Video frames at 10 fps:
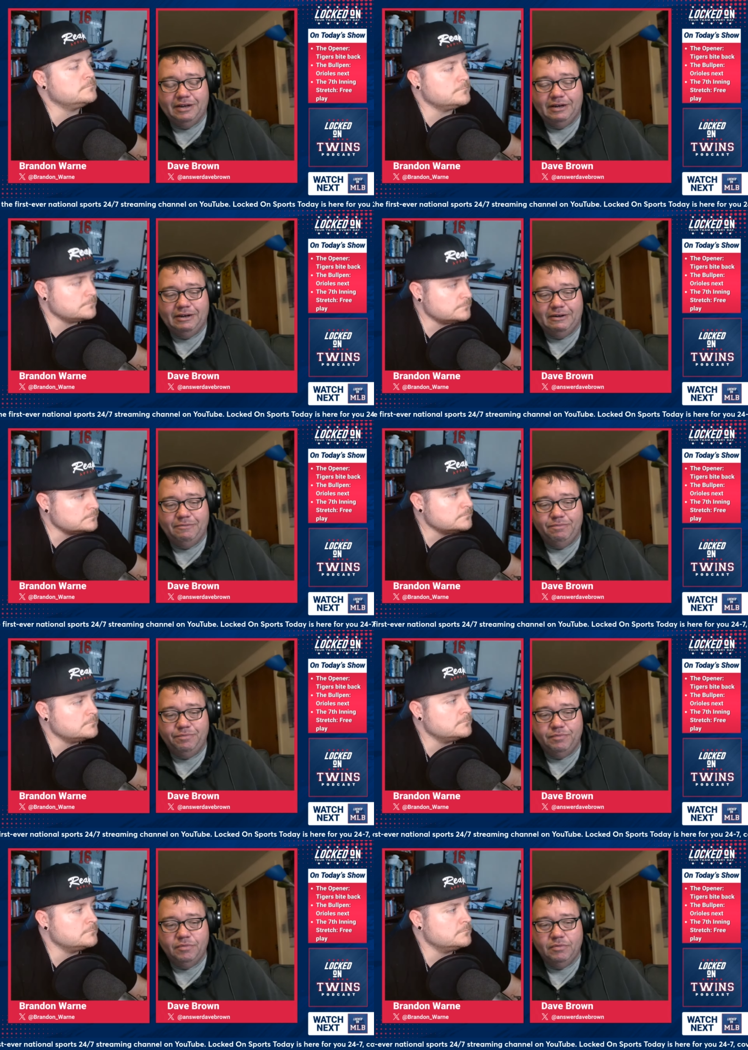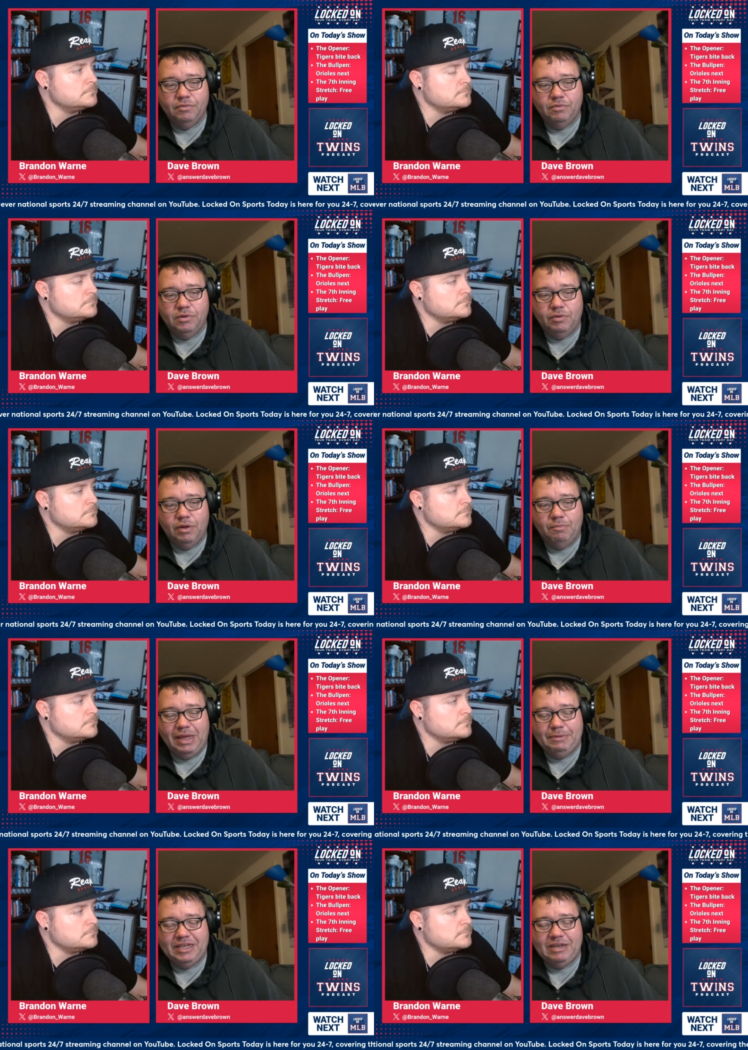Speaker 1: um,
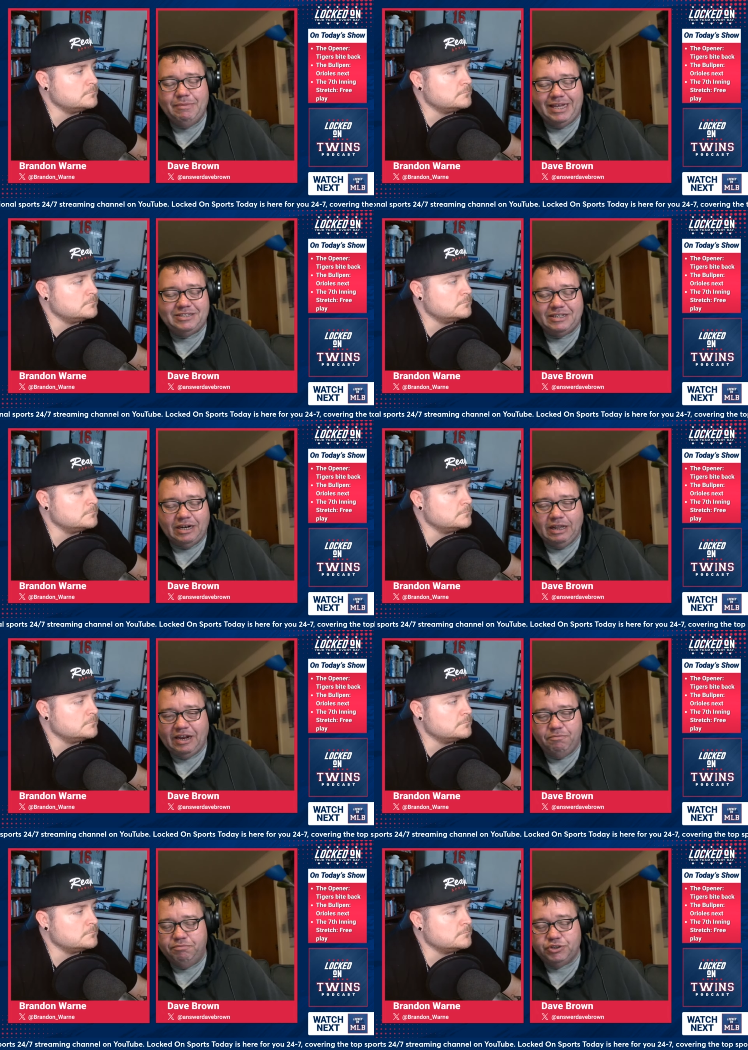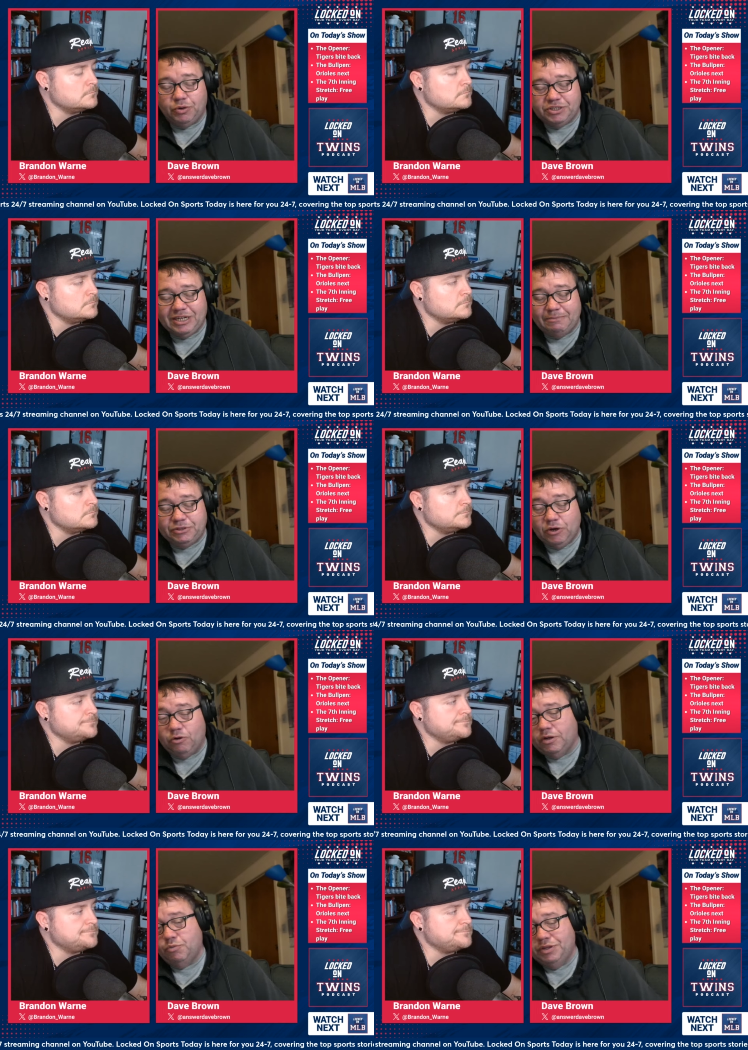maybe he makes it, and a lot of shortstops don't,
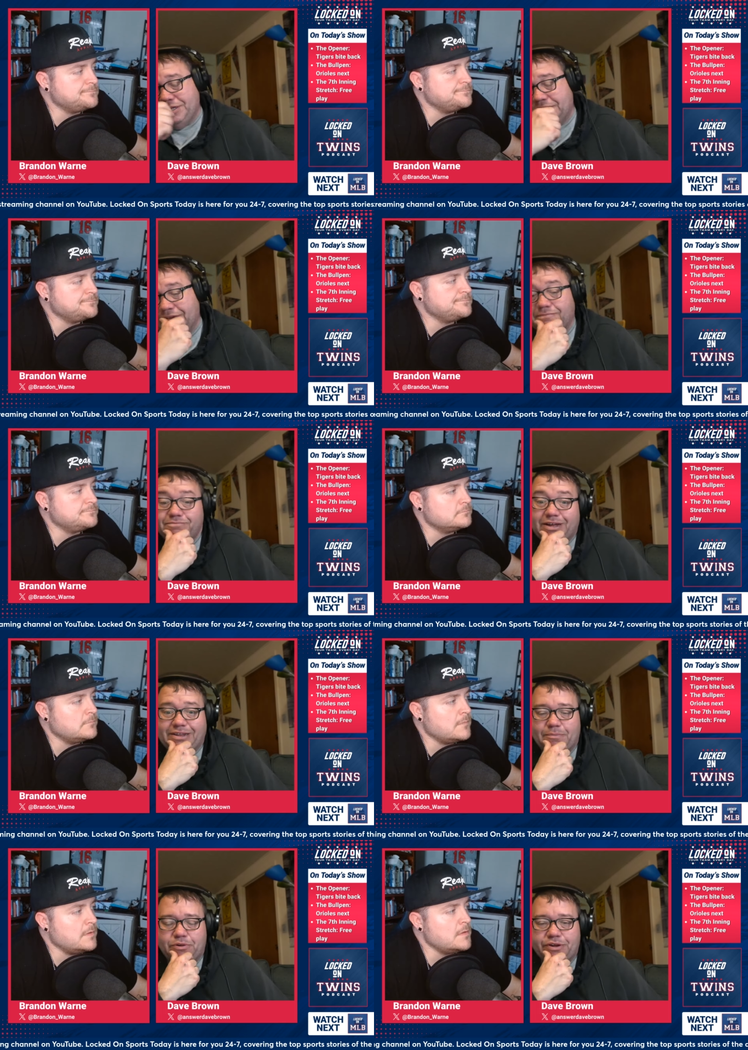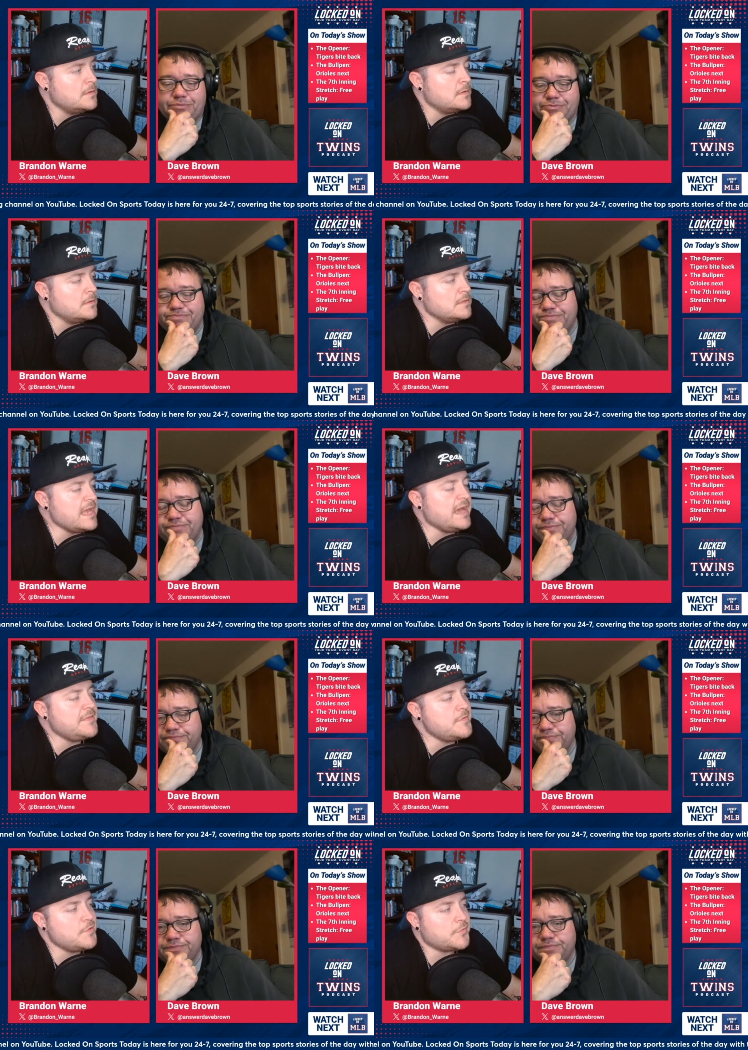and Willi didn't on that play.
Speaker 2: Yeah,
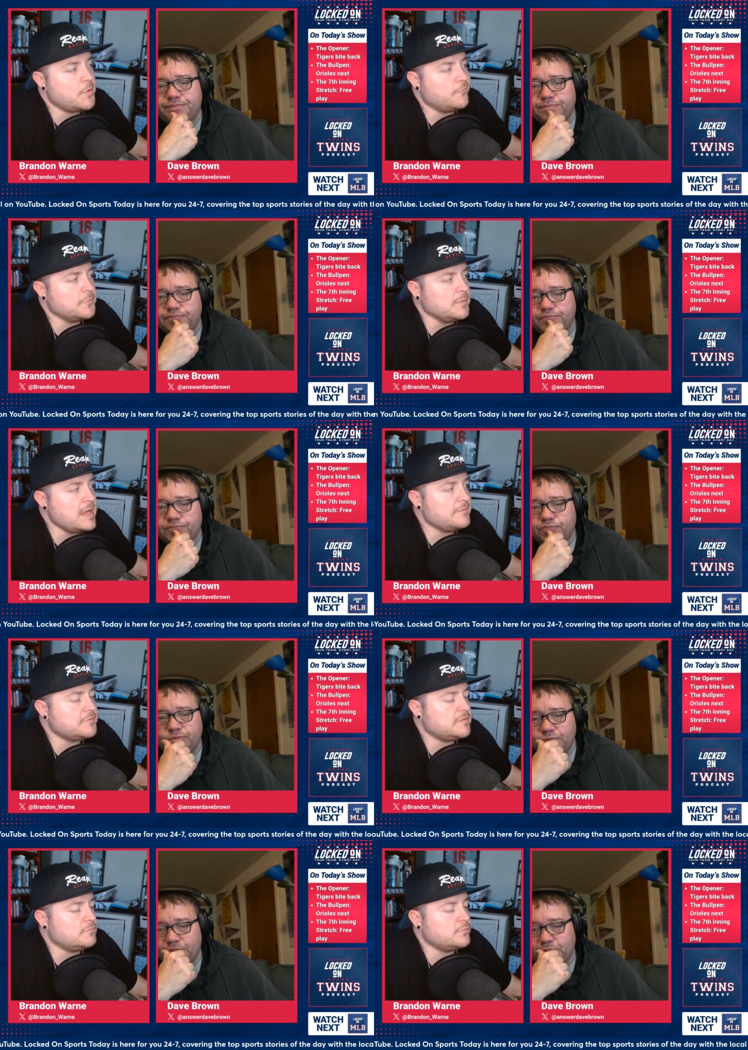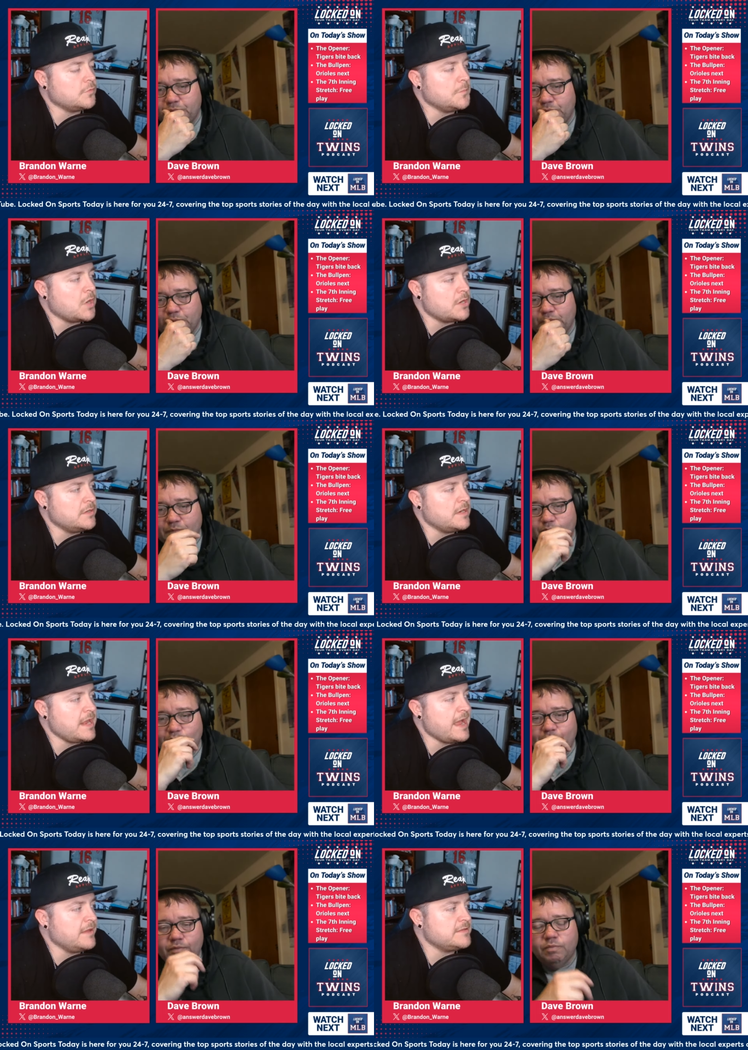and then the throw from left from Martin.
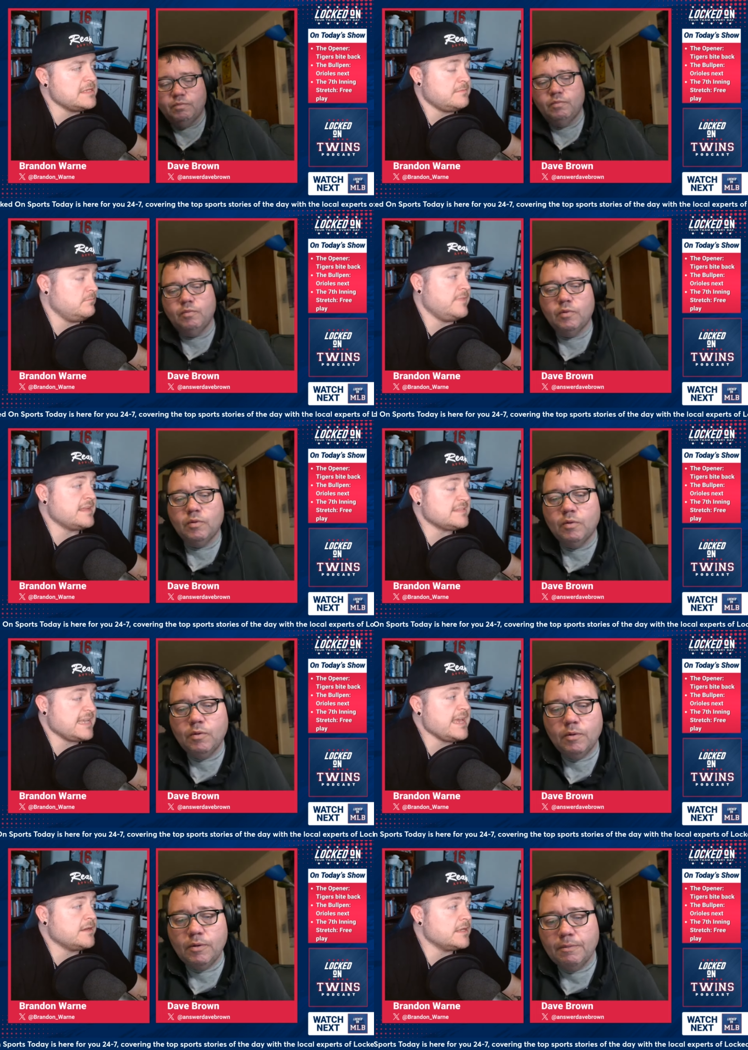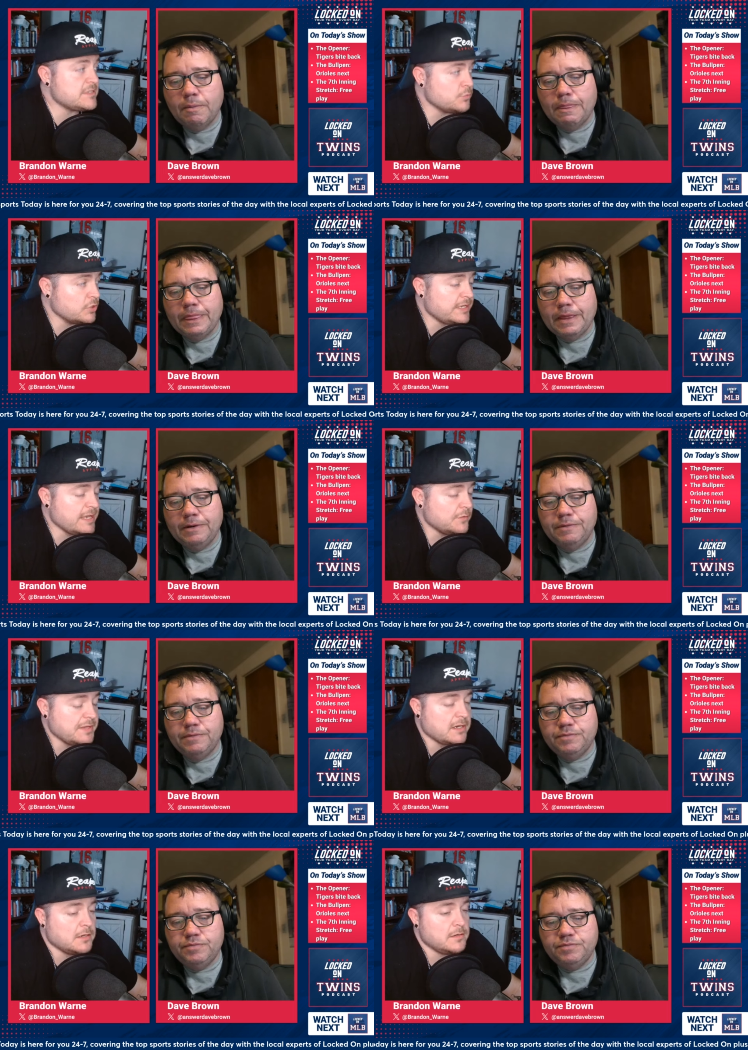Yeah, it that's again, it's a rookie
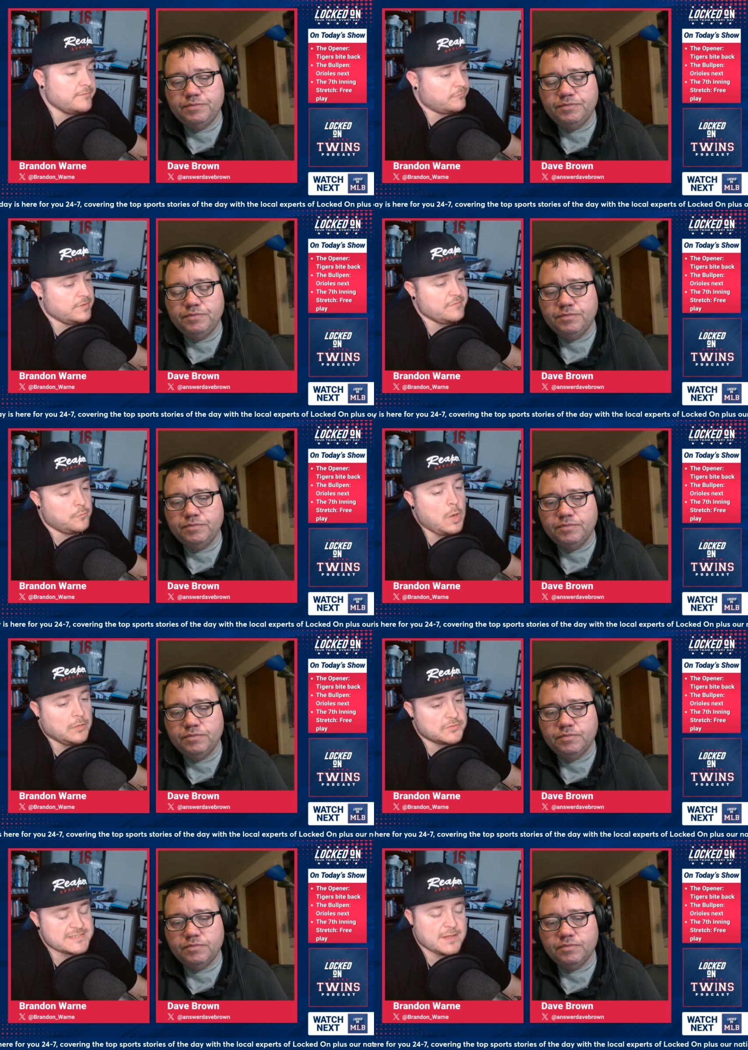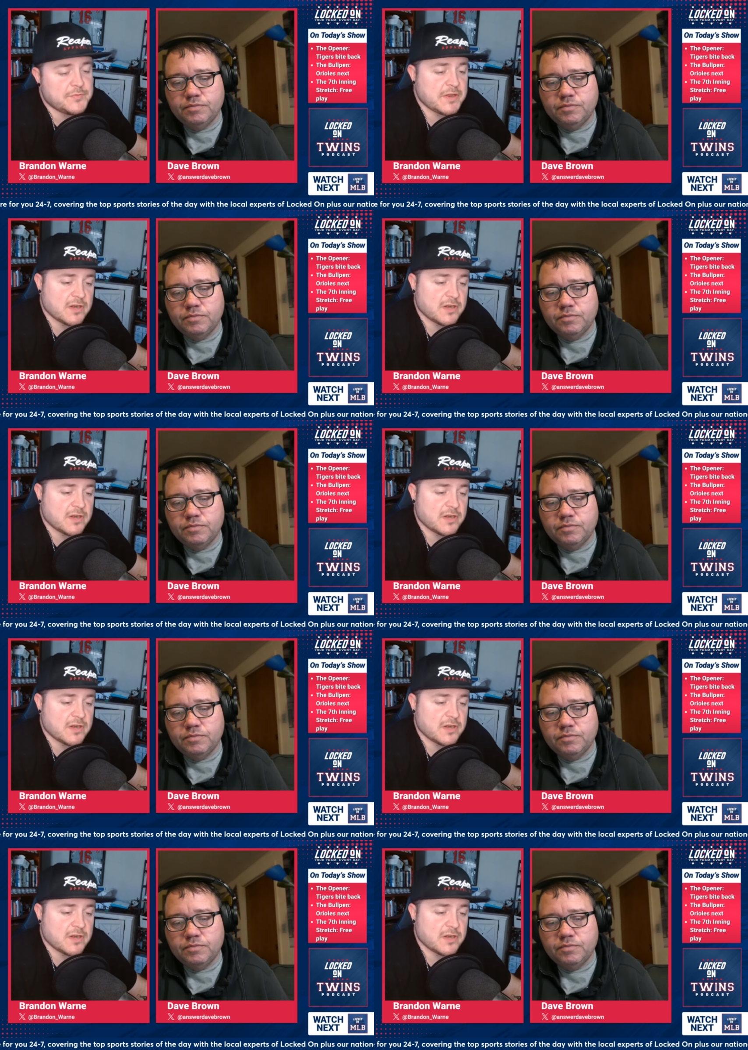out there. If if Wallner's out